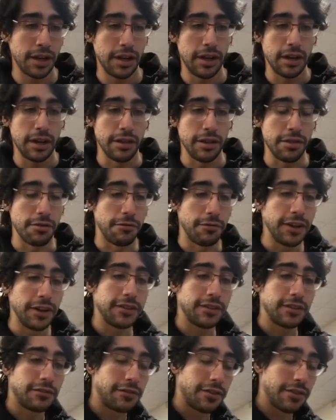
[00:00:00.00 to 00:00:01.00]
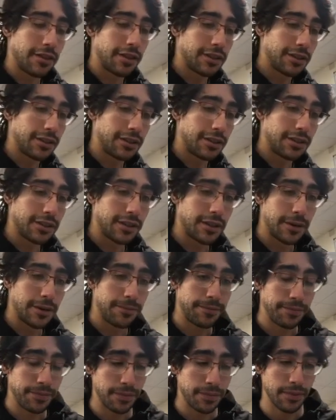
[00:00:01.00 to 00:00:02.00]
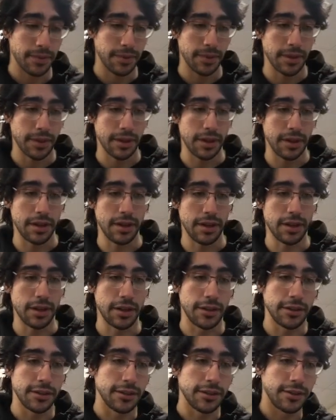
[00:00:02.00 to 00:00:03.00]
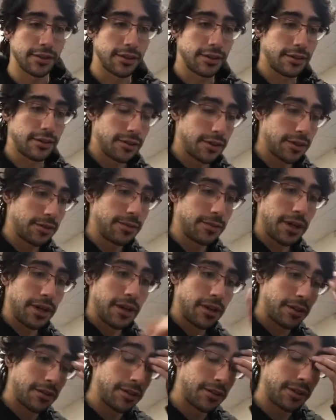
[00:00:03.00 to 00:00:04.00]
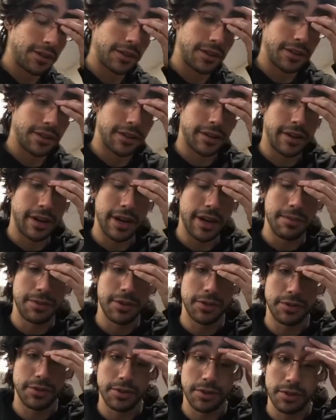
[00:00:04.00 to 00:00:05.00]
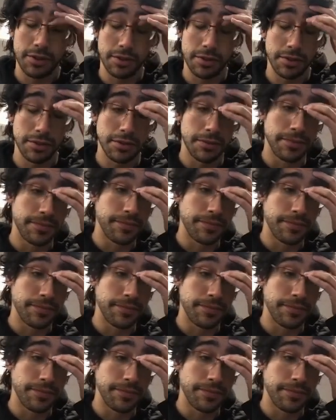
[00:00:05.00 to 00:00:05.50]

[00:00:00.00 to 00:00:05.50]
And the reason for this is just because I'm used to